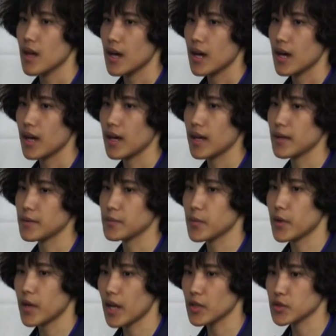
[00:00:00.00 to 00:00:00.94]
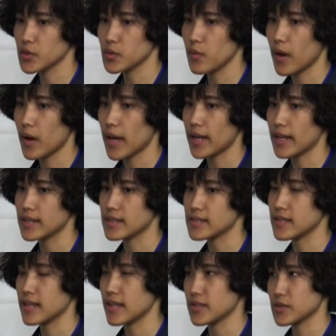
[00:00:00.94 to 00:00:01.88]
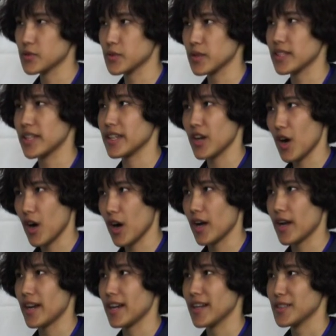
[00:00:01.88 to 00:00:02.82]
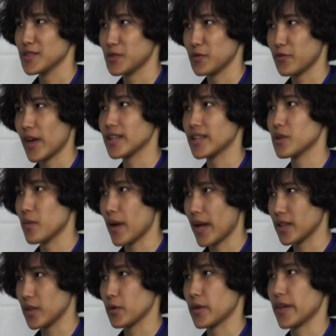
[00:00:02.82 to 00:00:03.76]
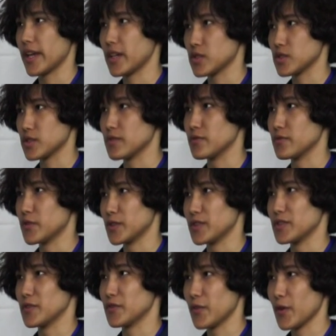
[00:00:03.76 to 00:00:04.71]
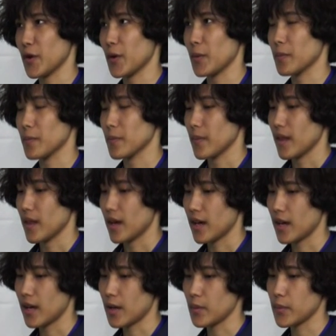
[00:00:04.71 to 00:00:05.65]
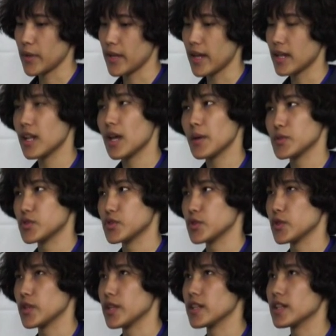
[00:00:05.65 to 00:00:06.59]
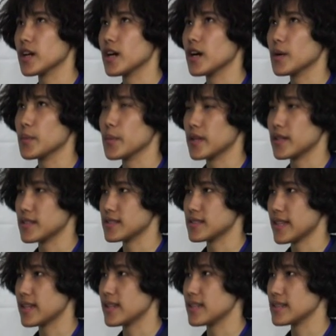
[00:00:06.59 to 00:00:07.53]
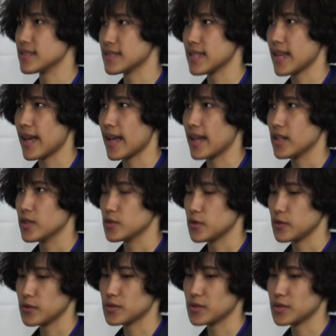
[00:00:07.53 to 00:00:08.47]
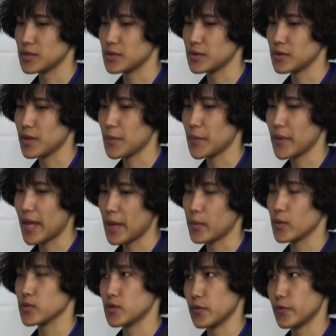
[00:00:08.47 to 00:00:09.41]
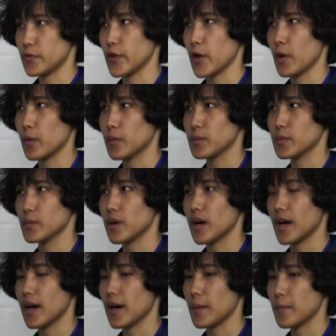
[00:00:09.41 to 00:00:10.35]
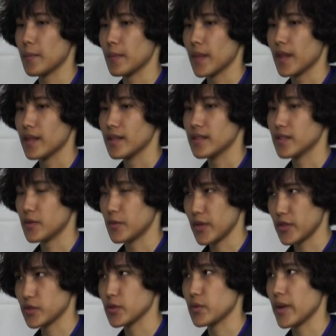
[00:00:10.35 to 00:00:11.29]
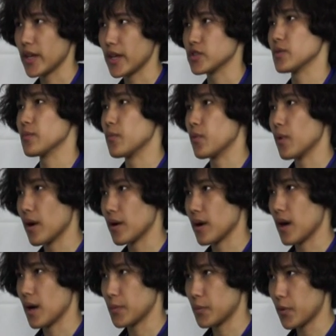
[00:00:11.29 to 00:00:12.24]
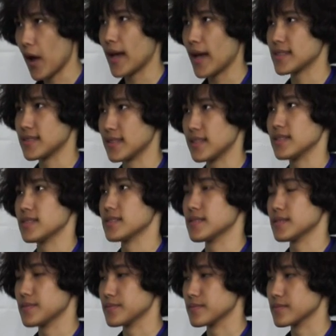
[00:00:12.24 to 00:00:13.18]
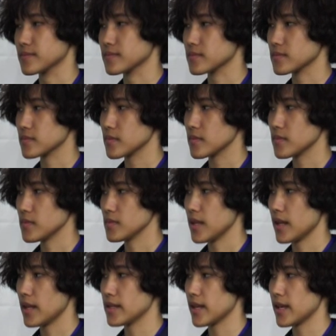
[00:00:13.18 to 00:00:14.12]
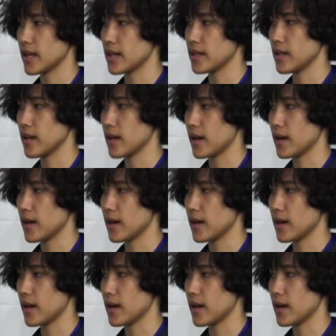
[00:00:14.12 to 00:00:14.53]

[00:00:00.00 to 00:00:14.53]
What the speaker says: Production-wise, it's really hard to find the right location for the film. We end up shooting in a standing set to be able to film the restoration process. And then